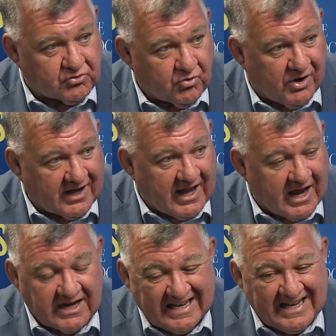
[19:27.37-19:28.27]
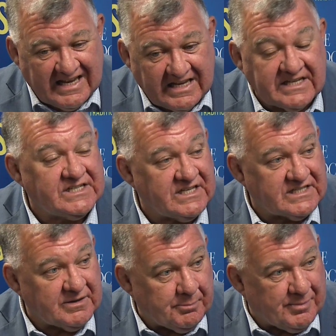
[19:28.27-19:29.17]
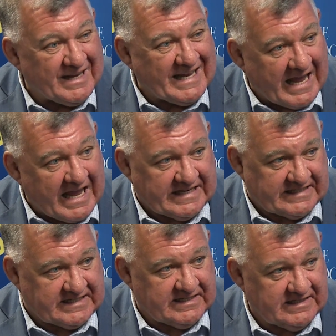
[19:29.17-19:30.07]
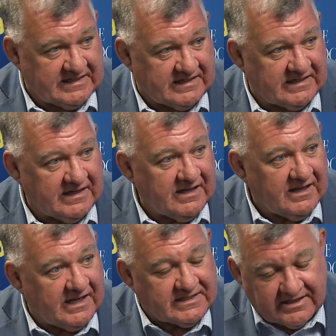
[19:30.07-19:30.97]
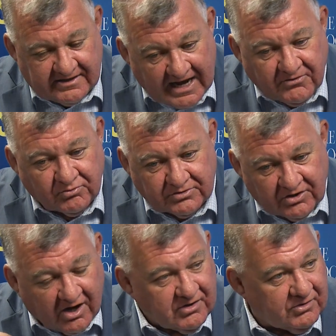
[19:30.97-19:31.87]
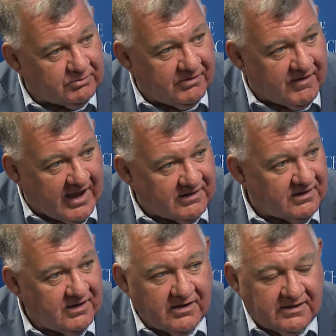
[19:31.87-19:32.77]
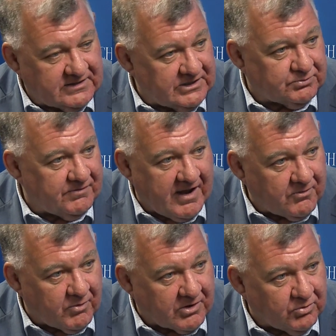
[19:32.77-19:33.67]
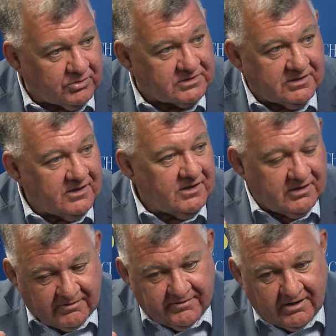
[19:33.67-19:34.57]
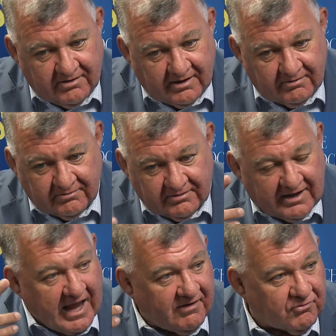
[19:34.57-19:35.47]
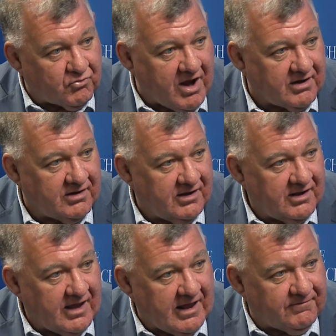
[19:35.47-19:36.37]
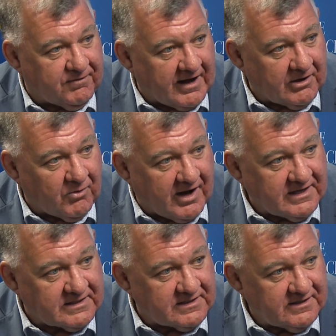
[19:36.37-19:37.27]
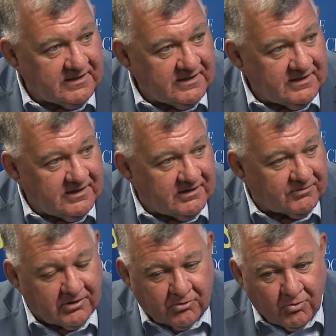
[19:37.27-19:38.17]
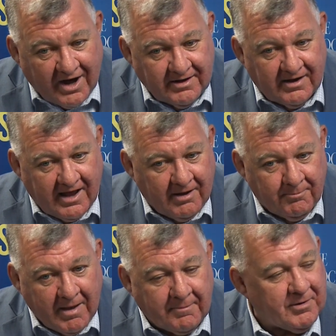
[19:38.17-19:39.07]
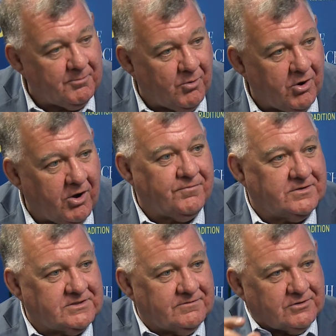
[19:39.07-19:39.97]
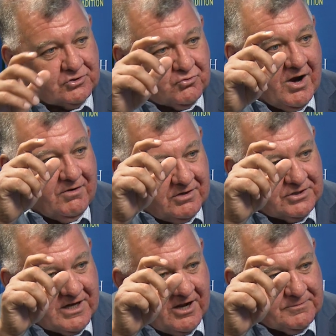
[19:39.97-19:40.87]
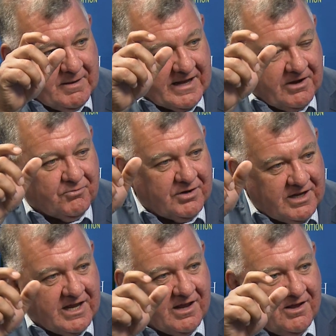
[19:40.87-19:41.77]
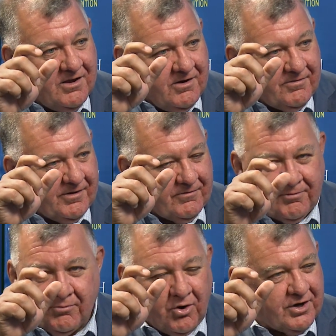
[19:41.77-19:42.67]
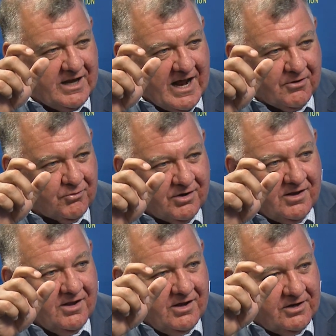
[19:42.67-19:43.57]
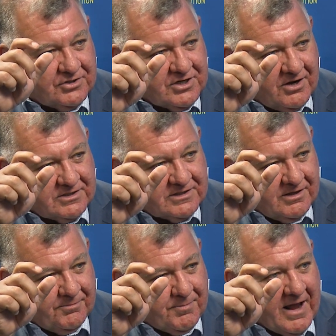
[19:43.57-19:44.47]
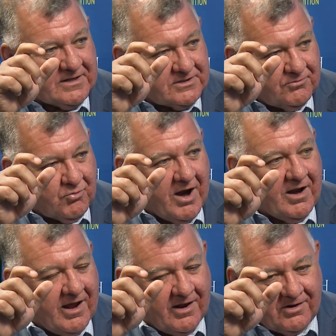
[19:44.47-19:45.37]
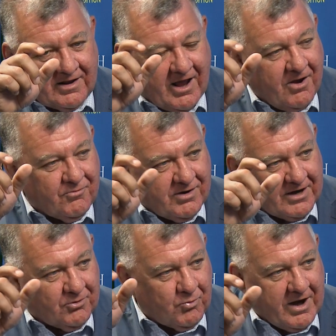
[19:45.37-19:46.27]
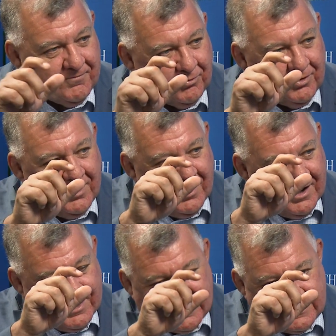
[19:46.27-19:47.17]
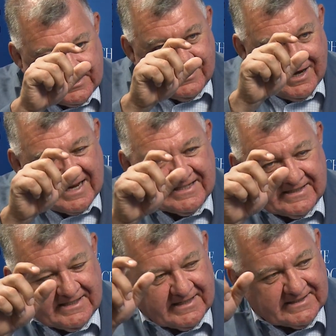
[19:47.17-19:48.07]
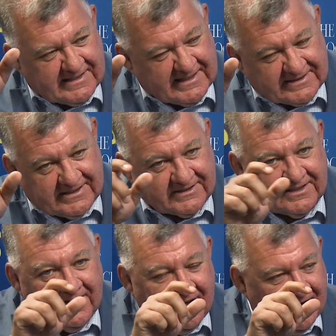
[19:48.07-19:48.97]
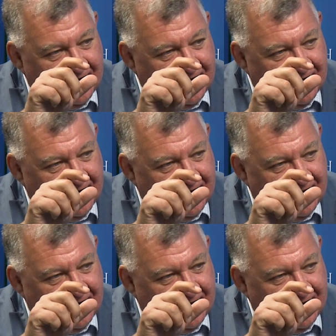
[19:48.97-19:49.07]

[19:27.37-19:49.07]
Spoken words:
is drying out is just BS. Right? It's the natural cycle that we've had since we've had records of land of drought and flooding rains. And I've got a great map in my office of Australia, which goes back every year, I think from 1900, and it shows the patterns of rain over and under rainfall, and you can see it: excess, deficit,